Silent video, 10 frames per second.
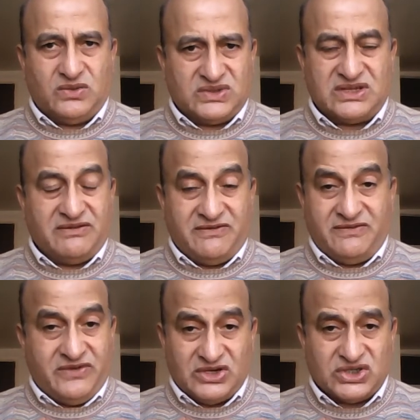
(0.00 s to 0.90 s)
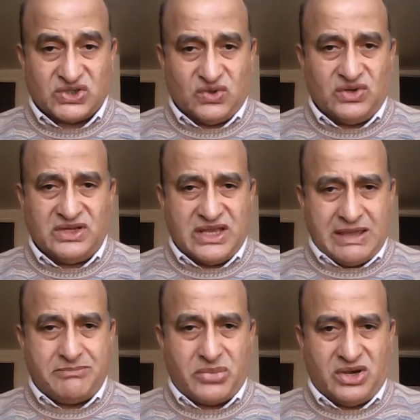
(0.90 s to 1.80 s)
a very strong
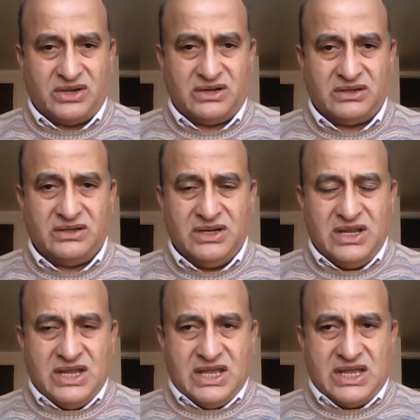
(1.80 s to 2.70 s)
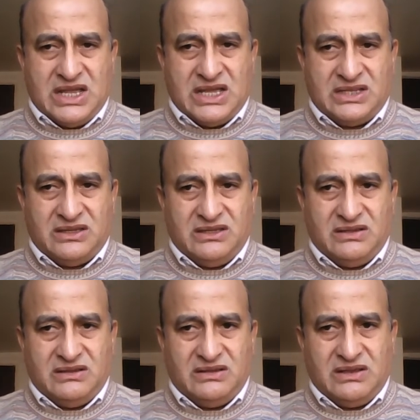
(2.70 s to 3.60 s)
empire, and
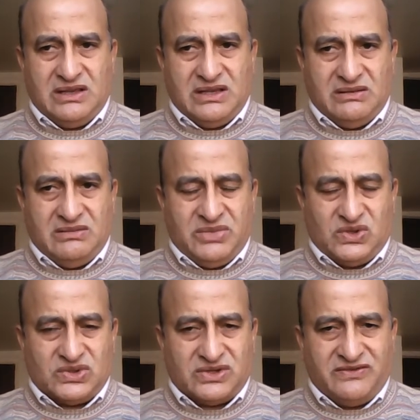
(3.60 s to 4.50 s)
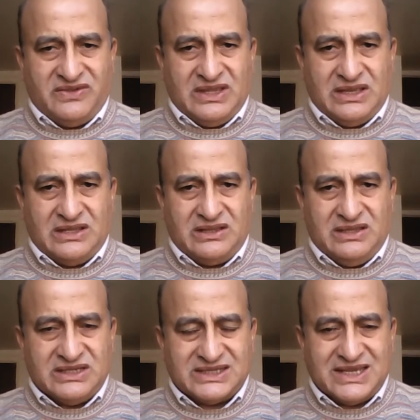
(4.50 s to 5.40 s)
because of the
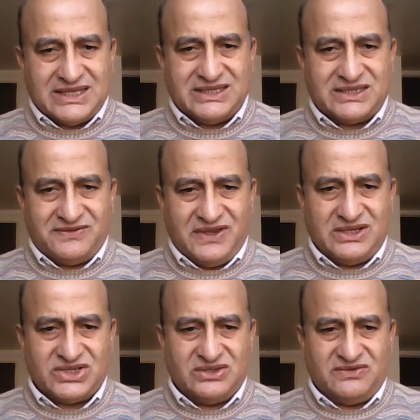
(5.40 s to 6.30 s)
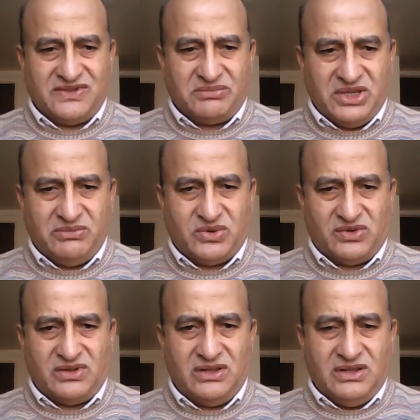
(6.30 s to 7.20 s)
dissatisfaction of the
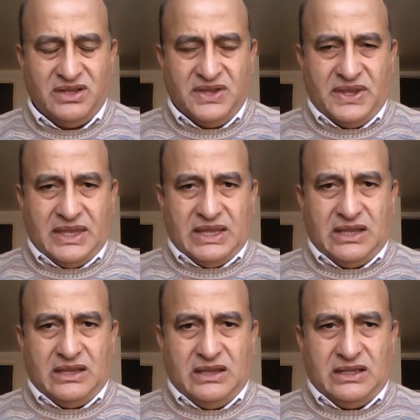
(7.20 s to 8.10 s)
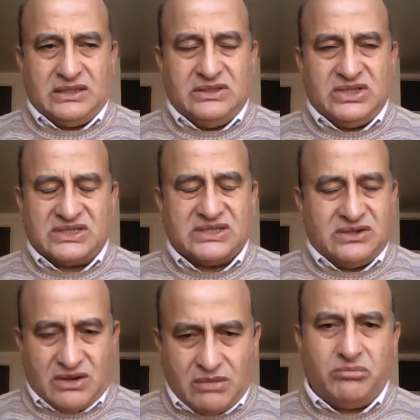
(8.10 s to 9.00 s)
people, it just
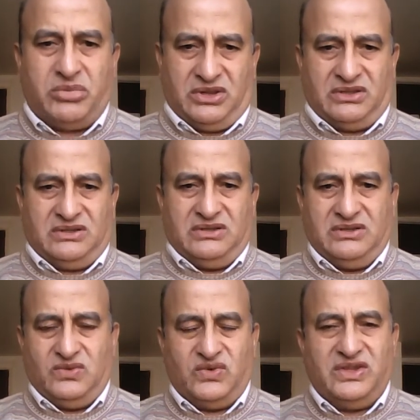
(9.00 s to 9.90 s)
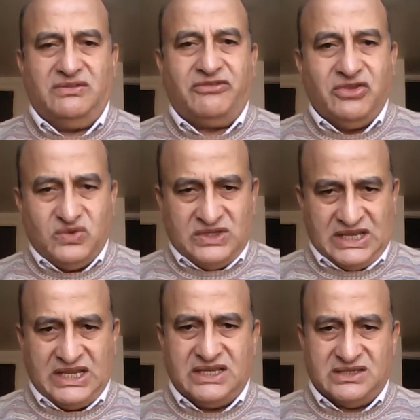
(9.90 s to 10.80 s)
crumbled within few
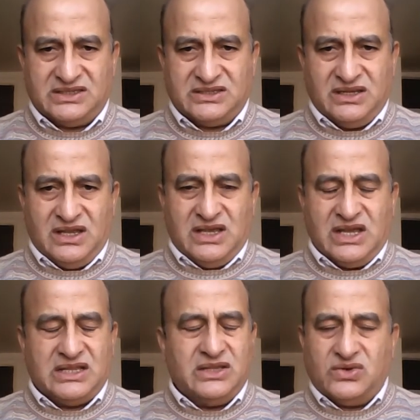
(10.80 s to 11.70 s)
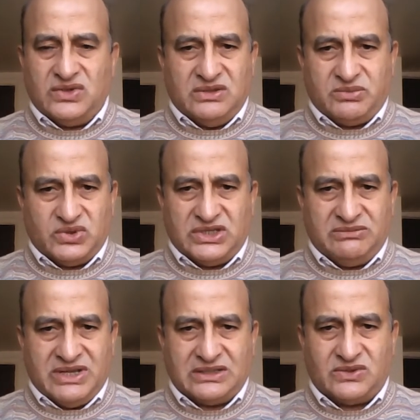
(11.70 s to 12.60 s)
days, and they couldn't put it
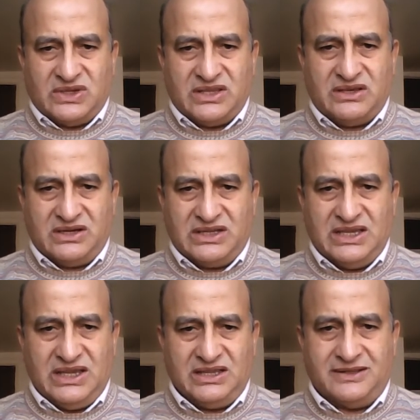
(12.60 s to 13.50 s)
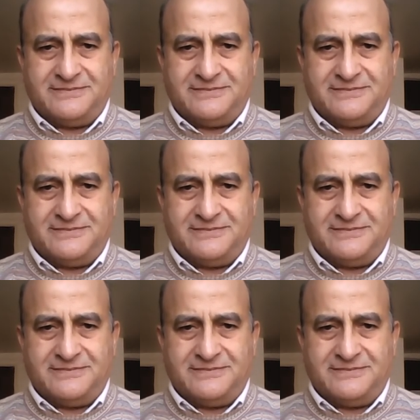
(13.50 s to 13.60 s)
back together again.